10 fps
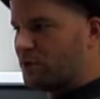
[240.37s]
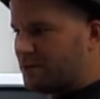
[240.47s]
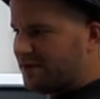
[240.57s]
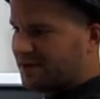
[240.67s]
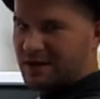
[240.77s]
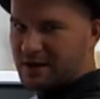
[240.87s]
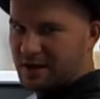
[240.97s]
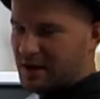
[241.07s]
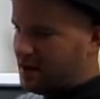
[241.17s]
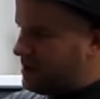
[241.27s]
you would see
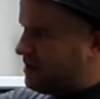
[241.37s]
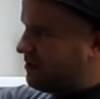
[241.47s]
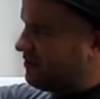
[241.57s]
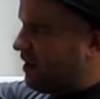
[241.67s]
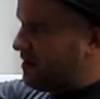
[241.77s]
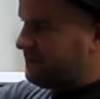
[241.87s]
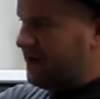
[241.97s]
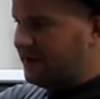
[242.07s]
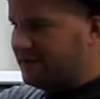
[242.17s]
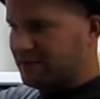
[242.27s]
is an
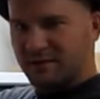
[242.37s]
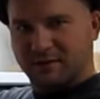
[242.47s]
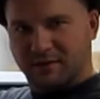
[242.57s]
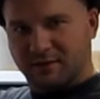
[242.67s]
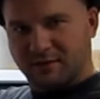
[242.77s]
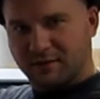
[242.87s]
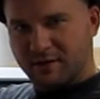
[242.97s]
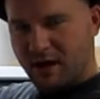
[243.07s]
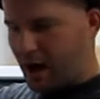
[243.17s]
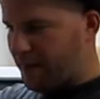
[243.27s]
event,
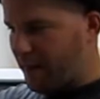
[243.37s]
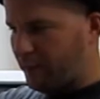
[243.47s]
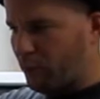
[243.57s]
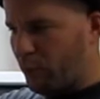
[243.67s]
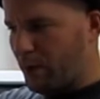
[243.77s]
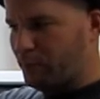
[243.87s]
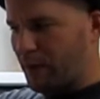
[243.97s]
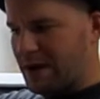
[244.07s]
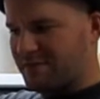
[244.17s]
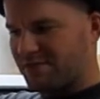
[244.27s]
and then the
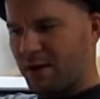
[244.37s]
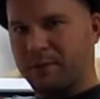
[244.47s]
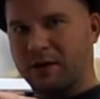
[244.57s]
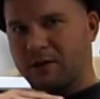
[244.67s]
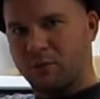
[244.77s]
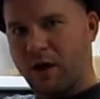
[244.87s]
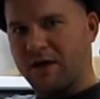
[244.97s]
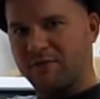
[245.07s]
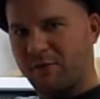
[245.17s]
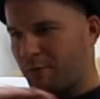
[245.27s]
waves coming
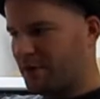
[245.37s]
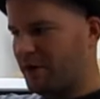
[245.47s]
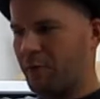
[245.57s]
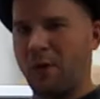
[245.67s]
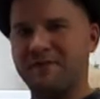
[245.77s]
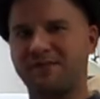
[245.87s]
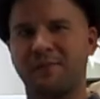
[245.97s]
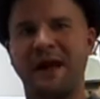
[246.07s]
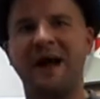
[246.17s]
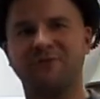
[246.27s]
forward and the waves
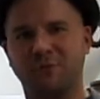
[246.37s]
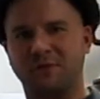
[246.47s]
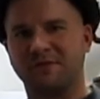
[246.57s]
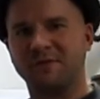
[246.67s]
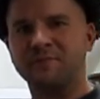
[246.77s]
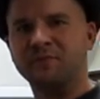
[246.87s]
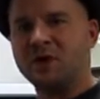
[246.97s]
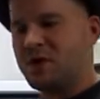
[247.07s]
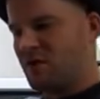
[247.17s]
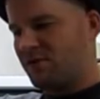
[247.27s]
coming afterwards.
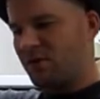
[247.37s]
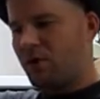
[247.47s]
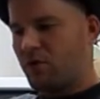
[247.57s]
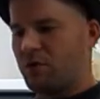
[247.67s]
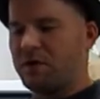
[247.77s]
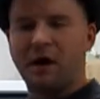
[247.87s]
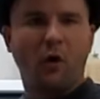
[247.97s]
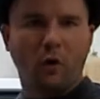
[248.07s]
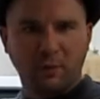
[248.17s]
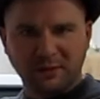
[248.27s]
So a
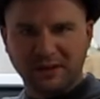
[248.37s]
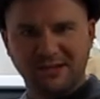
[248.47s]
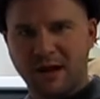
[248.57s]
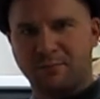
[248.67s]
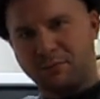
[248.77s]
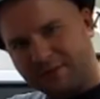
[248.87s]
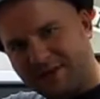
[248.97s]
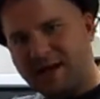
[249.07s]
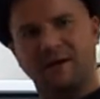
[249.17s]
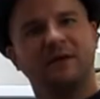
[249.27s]
horrible example, but
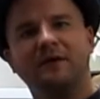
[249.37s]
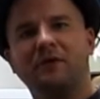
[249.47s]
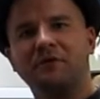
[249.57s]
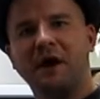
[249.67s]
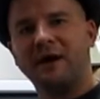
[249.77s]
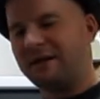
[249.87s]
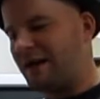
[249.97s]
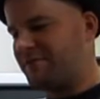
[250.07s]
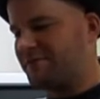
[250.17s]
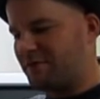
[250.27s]
take, you know, nine
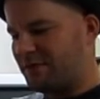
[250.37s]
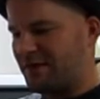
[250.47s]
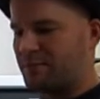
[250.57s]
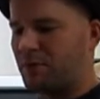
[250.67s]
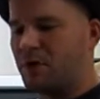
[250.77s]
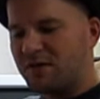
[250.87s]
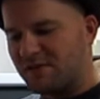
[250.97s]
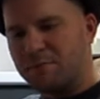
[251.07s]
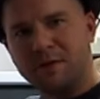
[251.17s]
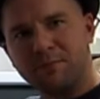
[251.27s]
eleven, for example.
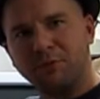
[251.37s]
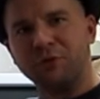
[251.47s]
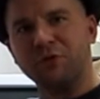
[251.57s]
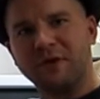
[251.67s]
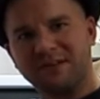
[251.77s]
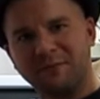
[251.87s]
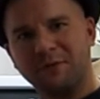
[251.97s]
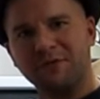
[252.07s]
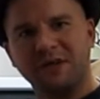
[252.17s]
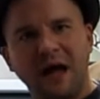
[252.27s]
Some people knew that something
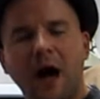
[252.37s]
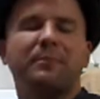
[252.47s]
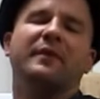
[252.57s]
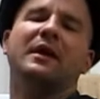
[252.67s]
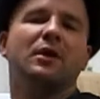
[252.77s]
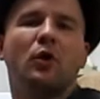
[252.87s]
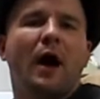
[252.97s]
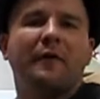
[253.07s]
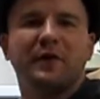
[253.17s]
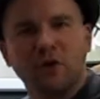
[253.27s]
was going to happen. They didn't know
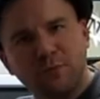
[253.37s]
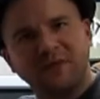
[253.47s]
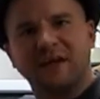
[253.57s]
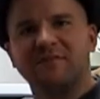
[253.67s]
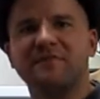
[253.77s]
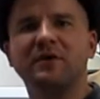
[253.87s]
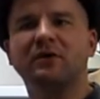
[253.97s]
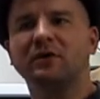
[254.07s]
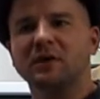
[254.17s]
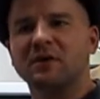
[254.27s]
how they knew, but they could
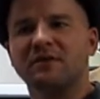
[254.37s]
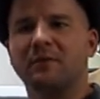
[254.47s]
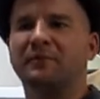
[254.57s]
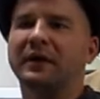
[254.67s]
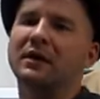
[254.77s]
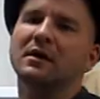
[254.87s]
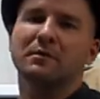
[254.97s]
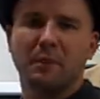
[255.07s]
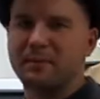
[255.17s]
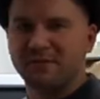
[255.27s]
feel something.
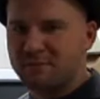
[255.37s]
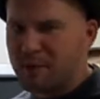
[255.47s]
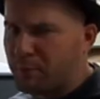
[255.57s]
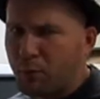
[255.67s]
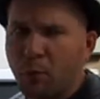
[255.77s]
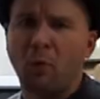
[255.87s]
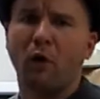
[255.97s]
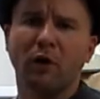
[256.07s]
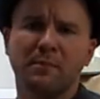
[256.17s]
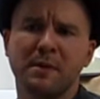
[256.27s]
Maybe some people were
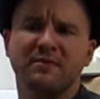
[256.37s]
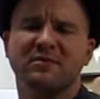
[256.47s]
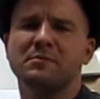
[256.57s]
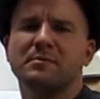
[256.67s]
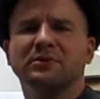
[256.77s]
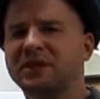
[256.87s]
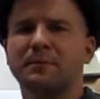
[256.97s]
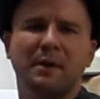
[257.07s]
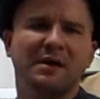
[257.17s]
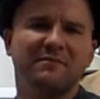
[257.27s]
warned. Maybe some people just
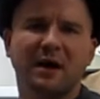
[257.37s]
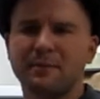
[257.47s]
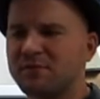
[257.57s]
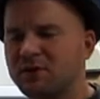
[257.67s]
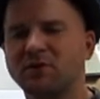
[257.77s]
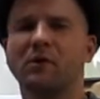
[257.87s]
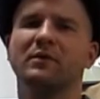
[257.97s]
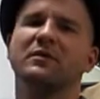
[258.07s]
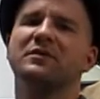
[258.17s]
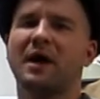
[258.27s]
had bad vibes not to go
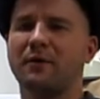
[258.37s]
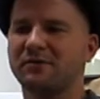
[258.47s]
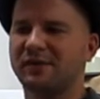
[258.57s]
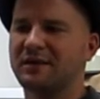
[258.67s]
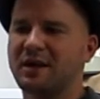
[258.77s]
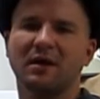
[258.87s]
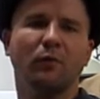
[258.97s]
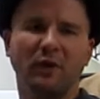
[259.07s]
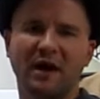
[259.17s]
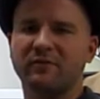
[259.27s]
into the towers that day or
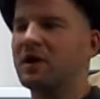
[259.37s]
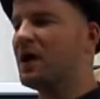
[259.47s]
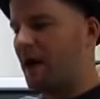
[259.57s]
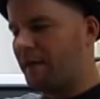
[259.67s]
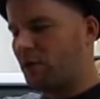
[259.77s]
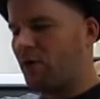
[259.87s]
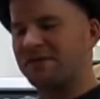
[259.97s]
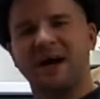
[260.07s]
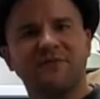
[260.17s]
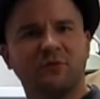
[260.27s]
whatever. And then, of
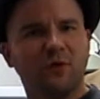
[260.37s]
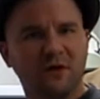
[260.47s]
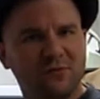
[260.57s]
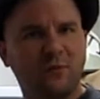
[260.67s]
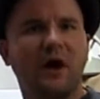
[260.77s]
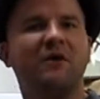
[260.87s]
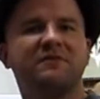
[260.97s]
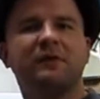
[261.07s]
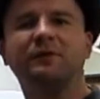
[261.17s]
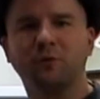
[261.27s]
course, afterwards, we all
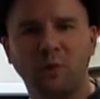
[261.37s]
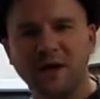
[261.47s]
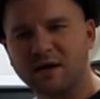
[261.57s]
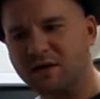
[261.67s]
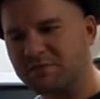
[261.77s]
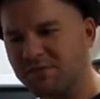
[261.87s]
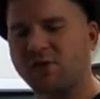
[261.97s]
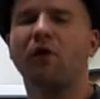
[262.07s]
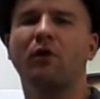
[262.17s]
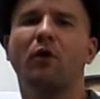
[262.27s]
felt the wake of
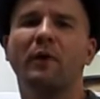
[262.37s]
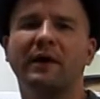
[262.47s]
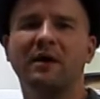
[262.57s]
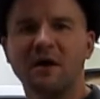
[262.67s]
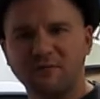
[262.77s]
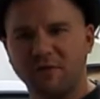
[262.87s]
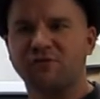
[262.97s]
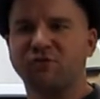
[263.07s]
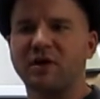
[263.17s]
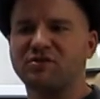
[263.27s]
sorrow and
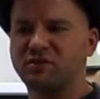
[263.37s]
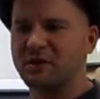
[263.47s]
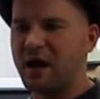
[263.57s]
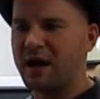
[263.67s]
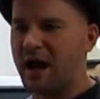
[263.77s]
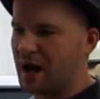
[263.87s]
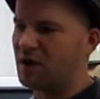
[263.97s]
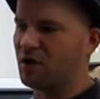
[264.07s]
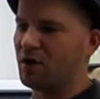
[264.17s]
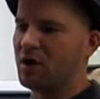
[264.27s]
frustration and
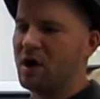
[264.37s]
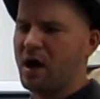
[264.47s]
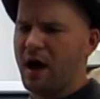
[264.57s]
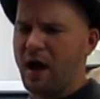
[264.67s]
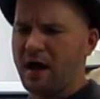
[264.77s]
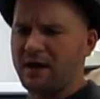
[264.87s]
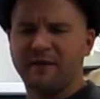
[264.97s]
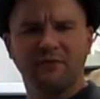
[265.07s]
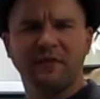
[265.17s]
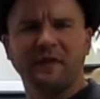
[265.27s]
anger and
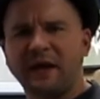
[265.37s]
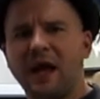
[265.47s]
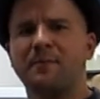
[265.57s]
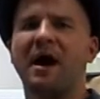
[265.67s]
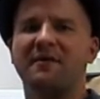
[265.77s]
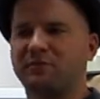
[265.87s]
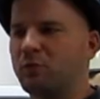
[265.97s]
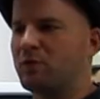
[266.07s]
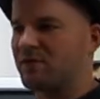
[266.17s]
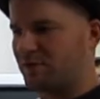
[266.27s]
everything that came
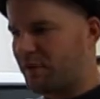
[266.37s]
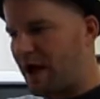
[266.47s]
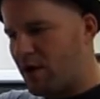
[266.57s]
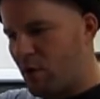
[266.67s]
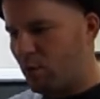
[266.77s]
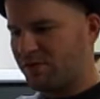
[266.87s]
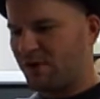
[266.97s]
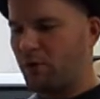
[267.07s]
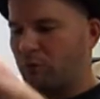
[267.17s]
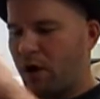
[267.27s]
afterwards. So that was
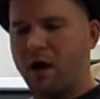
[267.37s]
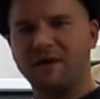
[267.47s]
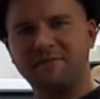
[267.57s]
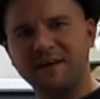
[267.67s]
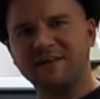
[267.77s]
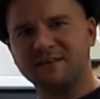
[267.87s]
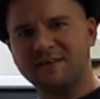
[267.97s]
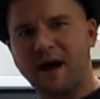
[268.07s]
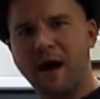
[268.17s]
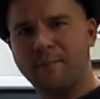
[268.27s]
a, an event in
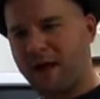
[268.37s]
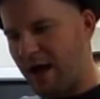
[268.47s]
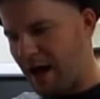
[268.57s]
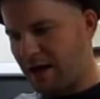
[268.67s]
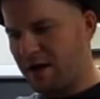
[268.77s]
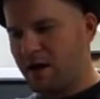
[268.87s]
time that had